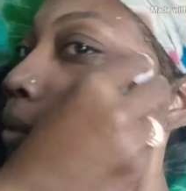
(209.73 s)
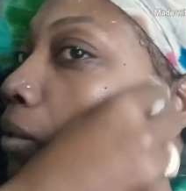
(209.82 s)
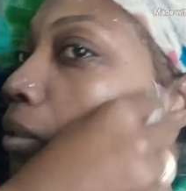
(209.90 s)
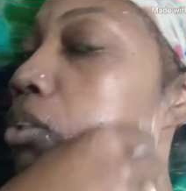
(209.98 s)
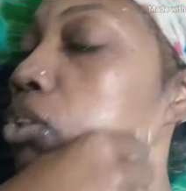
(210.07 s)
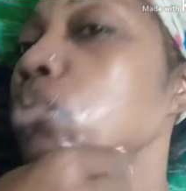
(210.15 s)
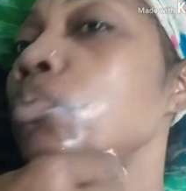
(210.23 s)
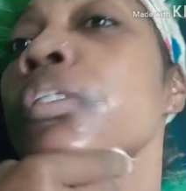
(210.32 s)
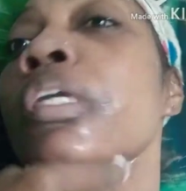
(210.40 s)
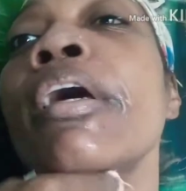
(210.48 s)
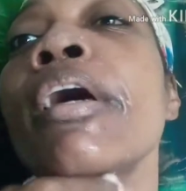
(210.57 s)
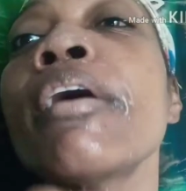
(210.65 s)
Because you
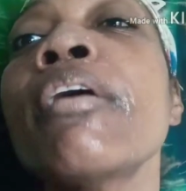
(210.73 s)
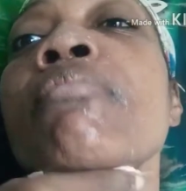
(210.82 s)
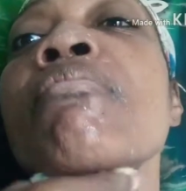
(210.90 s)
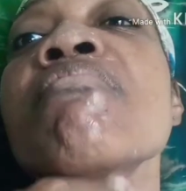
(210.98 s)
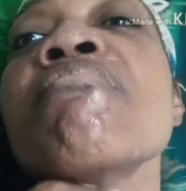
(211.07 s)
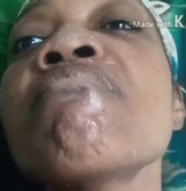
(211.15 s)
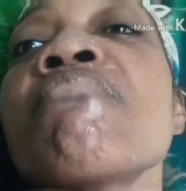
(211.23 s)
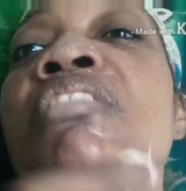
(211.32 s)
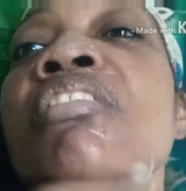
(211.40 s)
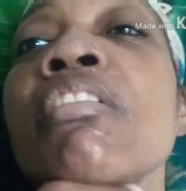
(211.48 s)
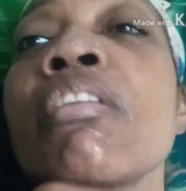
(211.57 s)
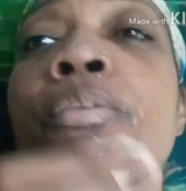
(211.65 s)
want to have
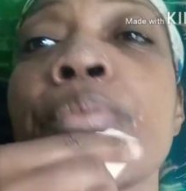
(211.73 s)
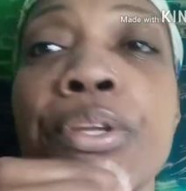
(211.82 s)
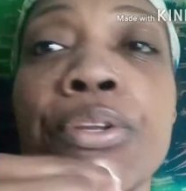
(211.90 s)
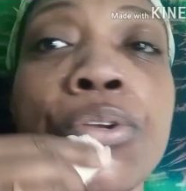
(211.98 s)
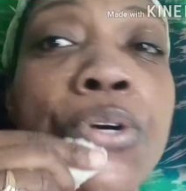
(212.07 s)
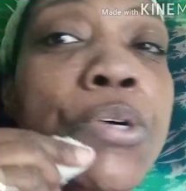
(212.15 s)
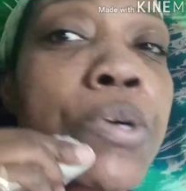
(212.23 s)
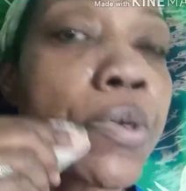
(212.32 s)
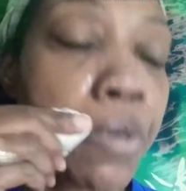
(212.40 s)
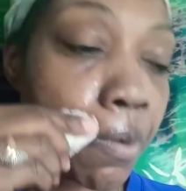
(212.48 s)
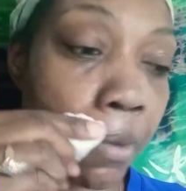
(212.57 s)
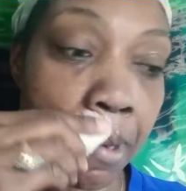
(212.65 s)
skin renewal.
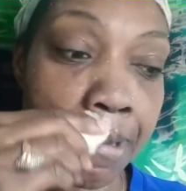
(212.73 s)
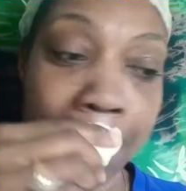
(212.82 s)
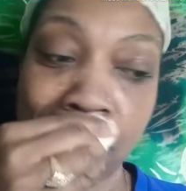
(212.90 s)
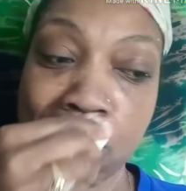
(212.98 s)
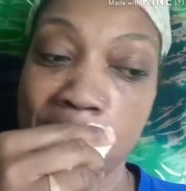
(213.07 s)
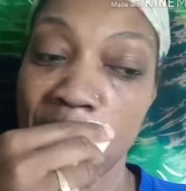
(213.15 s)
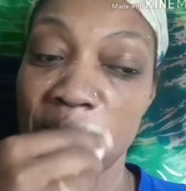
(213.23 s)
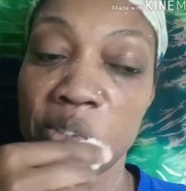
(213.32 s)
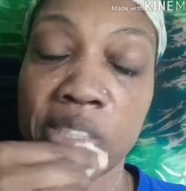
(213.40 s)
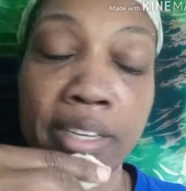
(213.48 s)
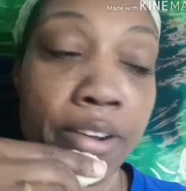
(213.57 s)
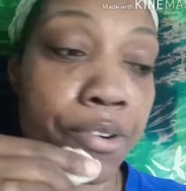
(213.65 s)
You want
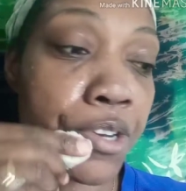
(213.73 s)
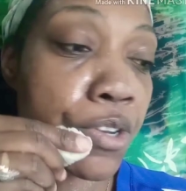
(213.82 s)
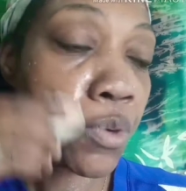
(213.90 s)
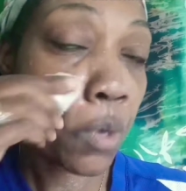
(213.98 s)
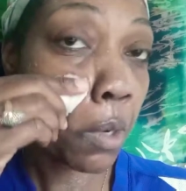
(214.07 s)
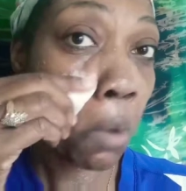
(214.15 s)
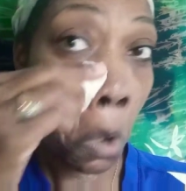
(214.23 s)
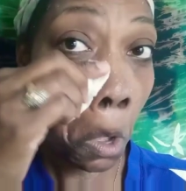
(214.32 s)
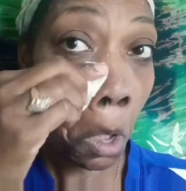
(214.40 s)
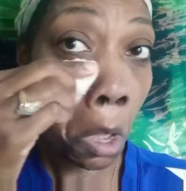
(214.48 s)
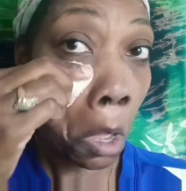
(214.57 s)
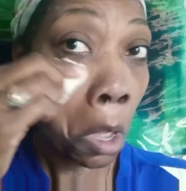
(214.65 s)
cell renewal,
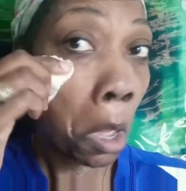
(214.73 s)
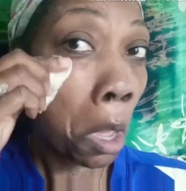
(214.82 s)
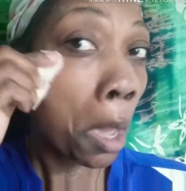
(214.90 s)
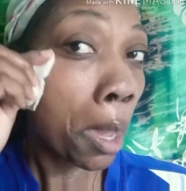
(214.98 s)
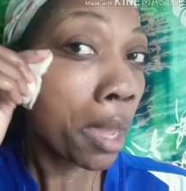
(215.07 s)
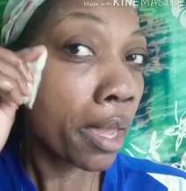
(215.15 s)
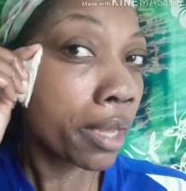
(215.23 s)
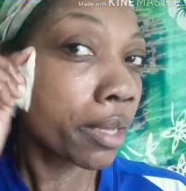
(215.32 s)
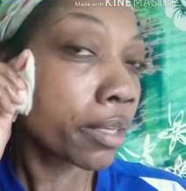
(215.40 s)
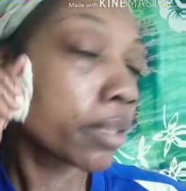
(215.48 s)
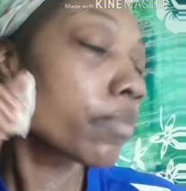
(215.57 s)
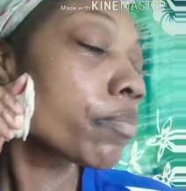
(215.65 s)

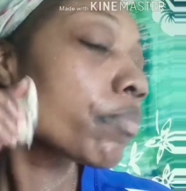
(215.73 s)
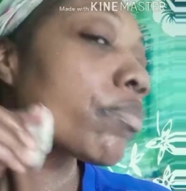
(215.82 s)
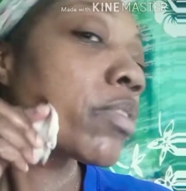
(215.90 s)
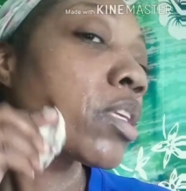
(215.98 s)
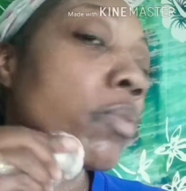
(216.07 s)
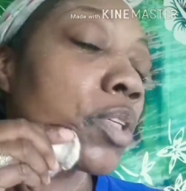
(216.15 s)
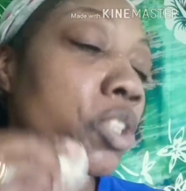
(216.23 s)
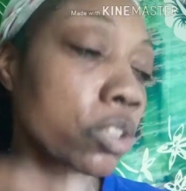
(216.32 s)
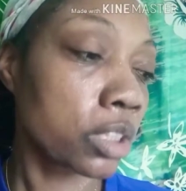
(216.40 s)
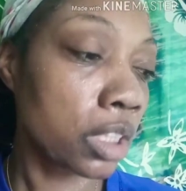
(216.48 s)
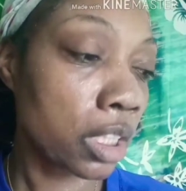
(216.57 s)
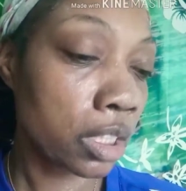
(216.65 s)
and you want your
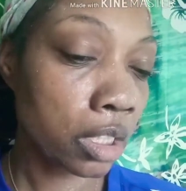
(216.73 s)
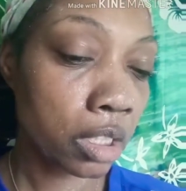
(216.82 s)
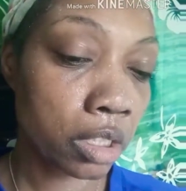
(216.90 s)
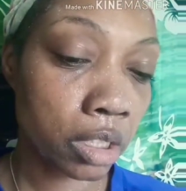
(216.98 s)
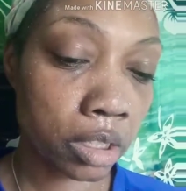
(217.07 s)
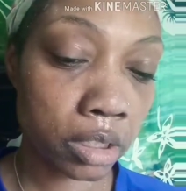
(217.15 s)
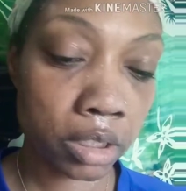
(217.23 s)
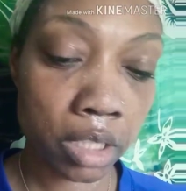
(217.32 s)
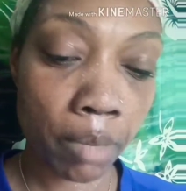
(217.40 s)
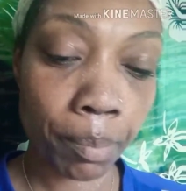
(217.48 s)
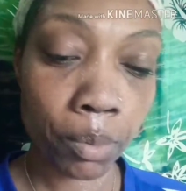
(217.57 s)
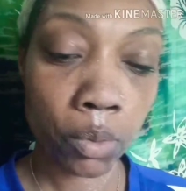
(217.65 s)
skin to look
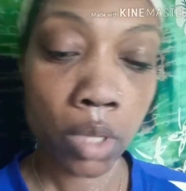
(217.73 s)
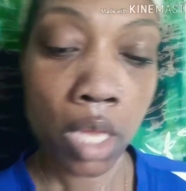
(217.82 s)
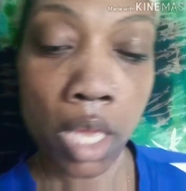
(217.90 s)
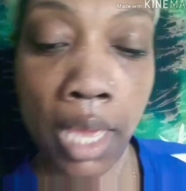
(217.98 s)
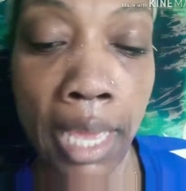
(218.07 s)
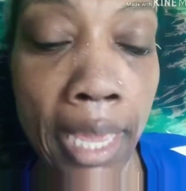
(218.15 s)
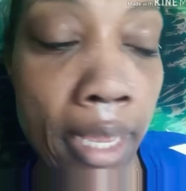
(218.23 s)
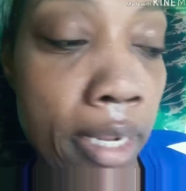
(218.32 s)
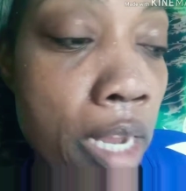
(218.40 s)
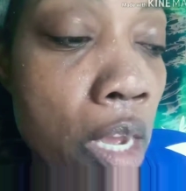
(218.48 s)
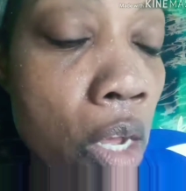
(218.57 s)
supple. And I